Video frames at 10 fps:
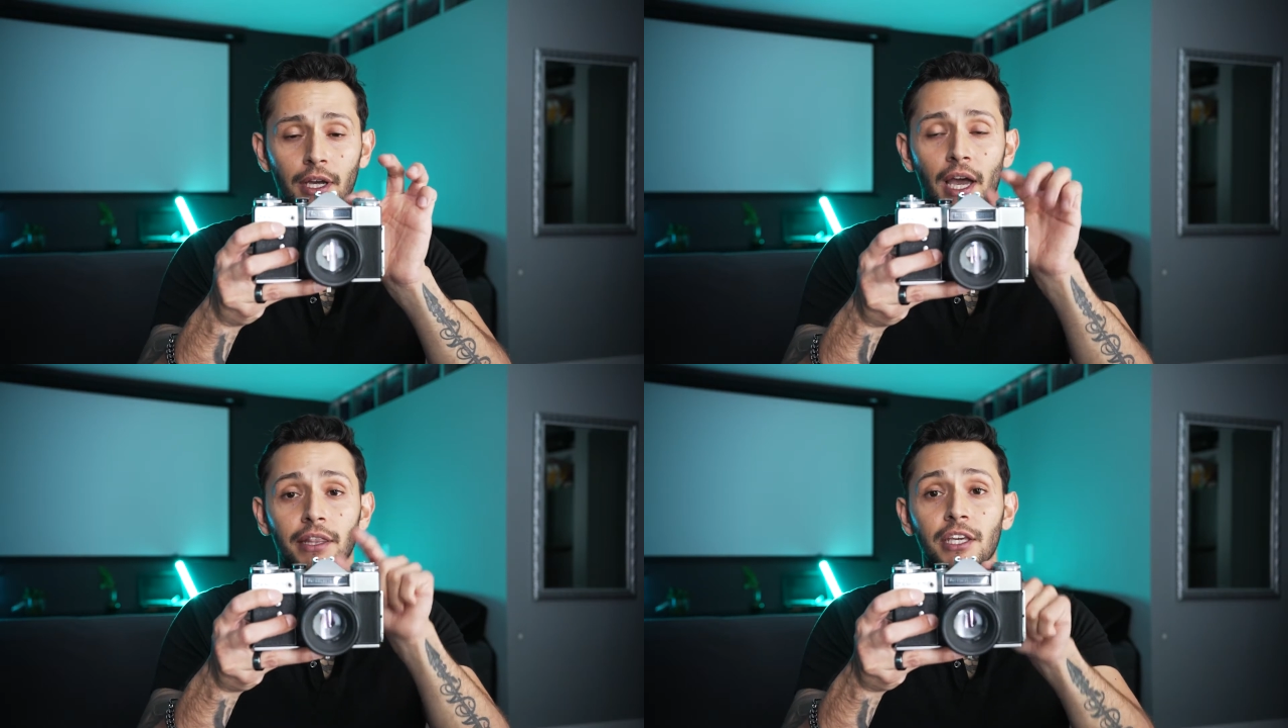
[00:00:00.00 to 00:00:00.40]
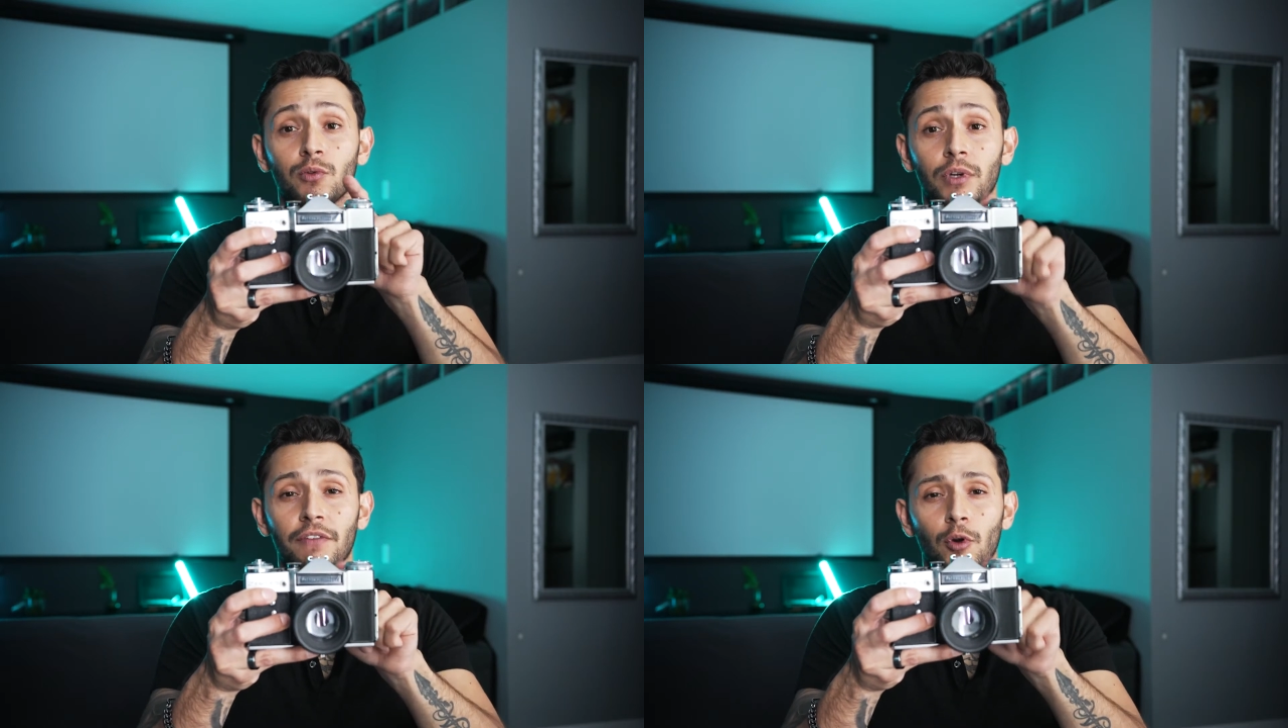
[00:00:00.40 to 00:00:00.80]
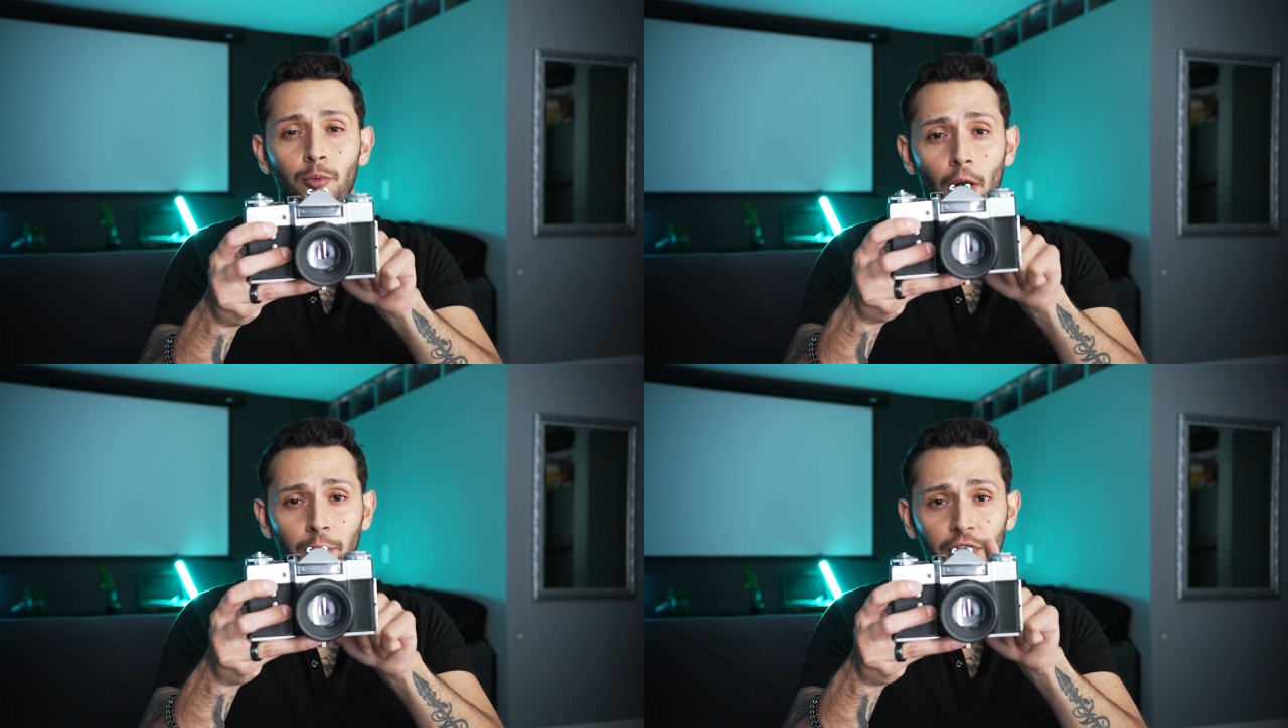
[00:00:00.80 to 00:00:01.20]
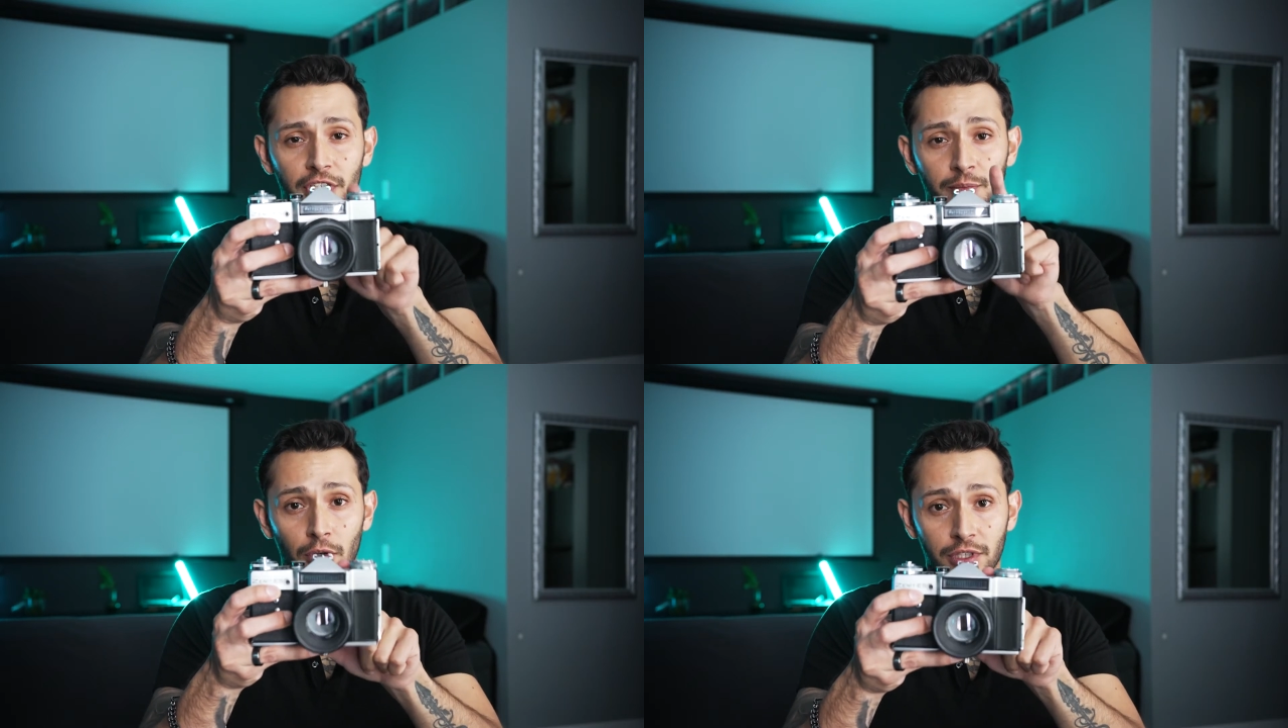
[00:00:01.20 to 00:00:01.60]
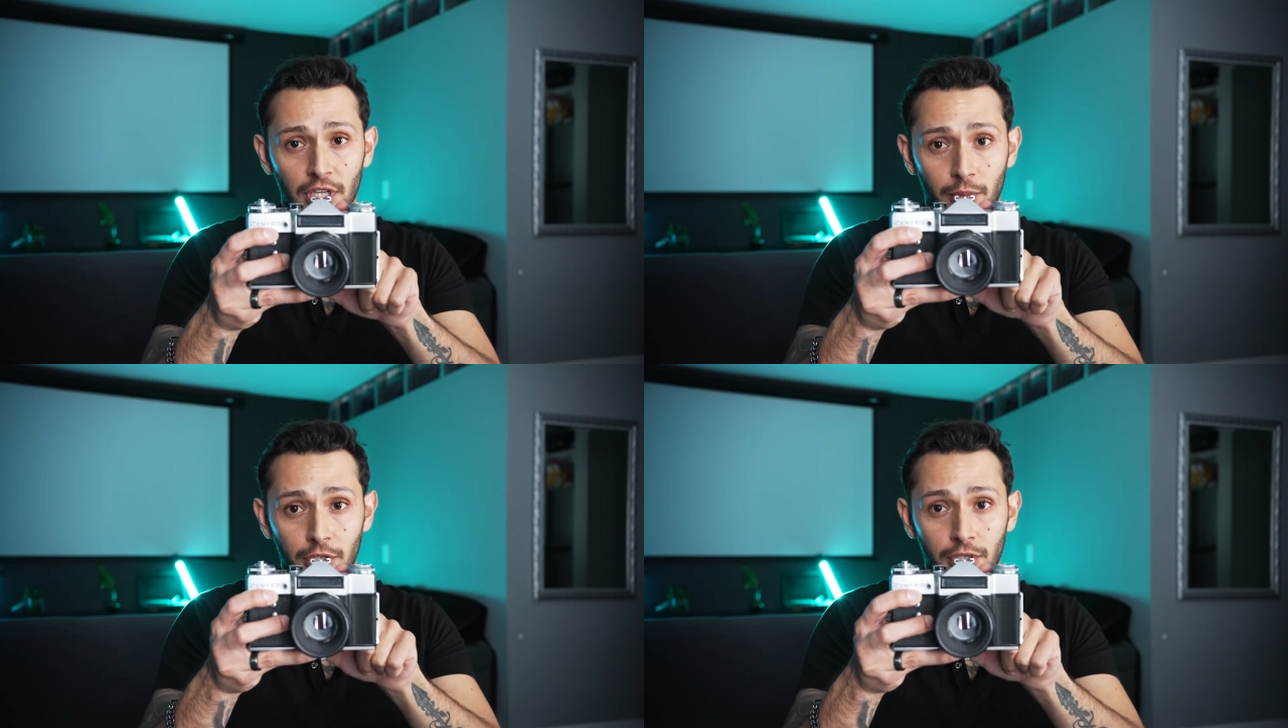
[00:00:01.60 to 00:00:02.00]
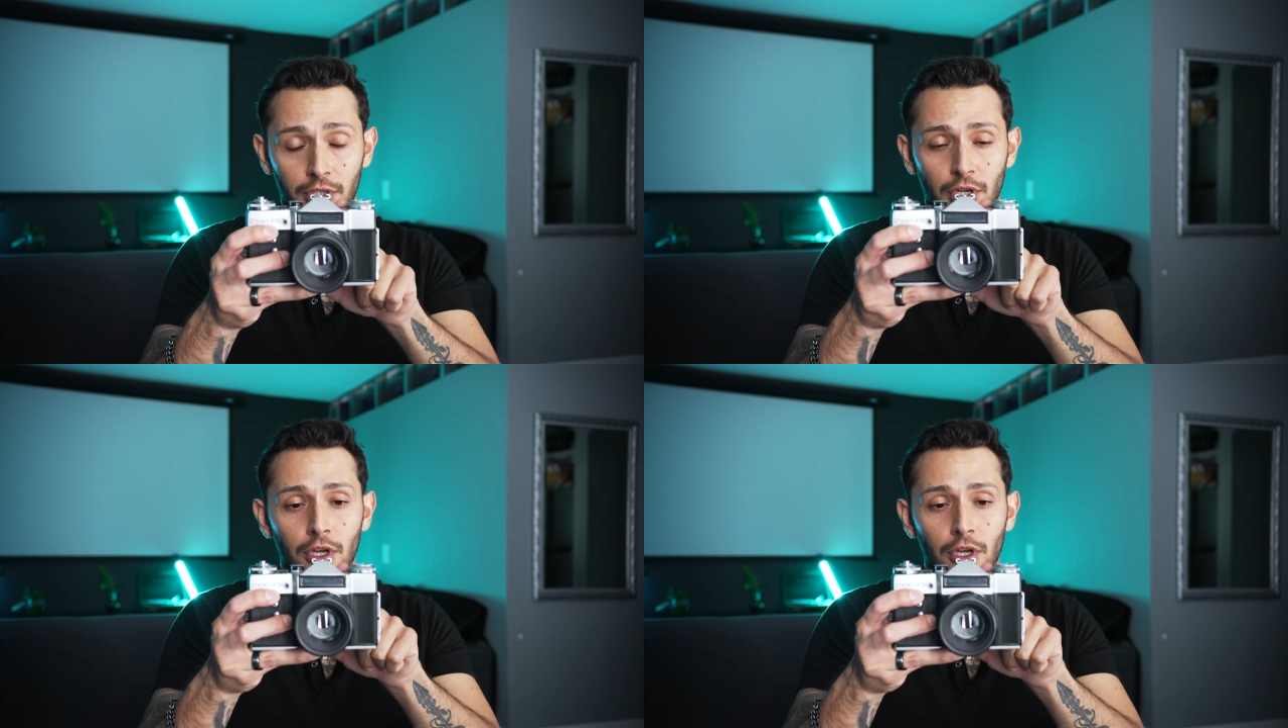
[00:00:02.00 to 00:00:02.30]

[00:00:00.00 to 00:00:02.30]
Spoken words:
And this will give you a properly exposed image.